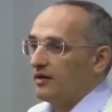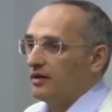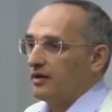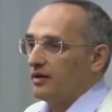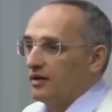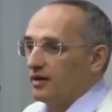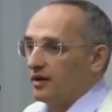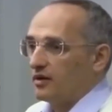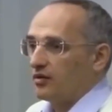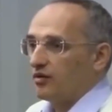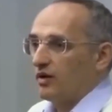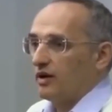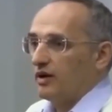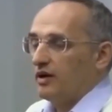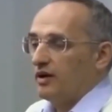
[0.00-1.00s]
For
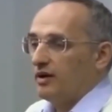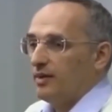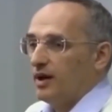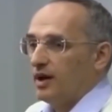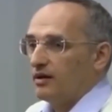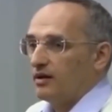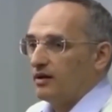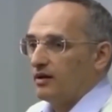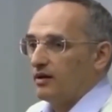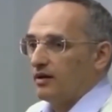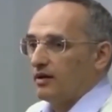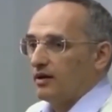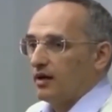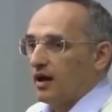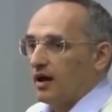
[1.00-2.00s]
example, the sun is
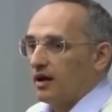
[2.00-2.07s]
fire.